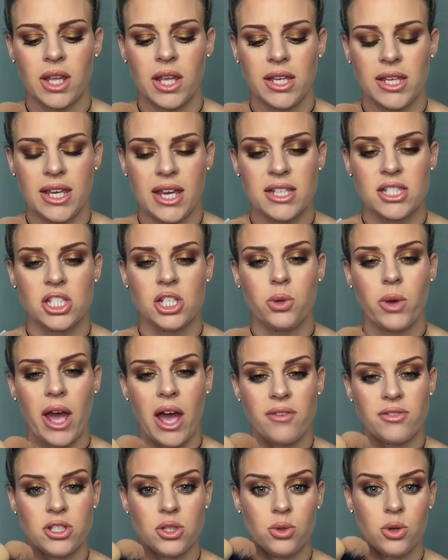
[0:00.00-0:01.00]
Yes, you
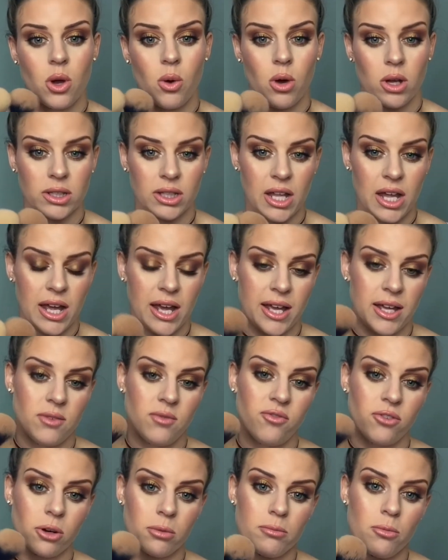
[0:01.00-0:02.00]
have to go online
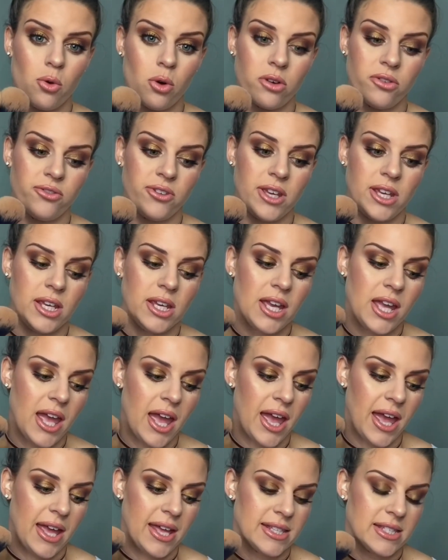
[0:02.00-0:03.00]
for Morphe
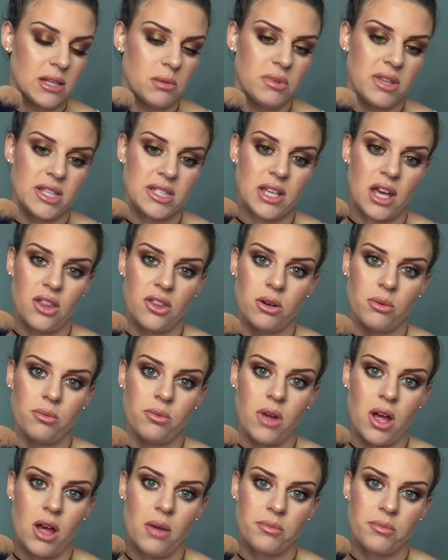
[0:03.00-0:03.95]
and some of these other